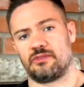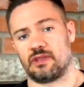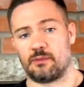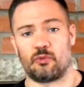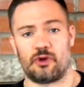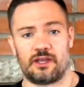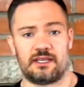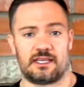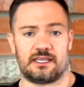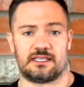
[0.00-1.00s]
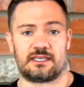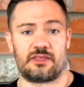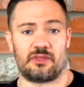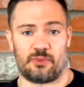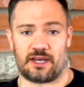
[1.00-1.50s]
The number one is
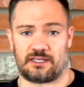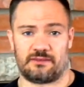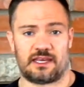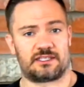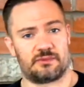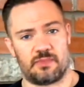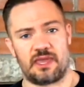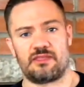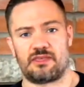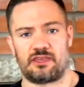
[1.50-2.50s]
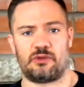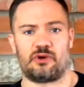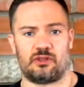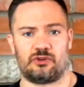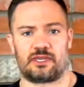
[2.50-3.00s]
the butt. That's the main thing you
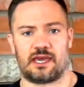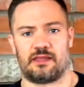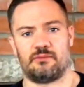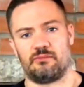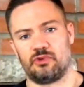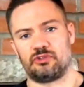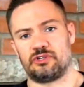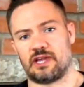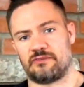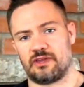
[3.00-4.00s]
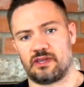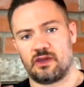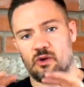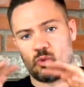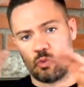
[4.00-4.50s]
want to look at. Mule deer have a
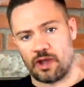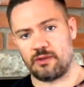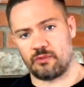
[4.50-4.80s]
white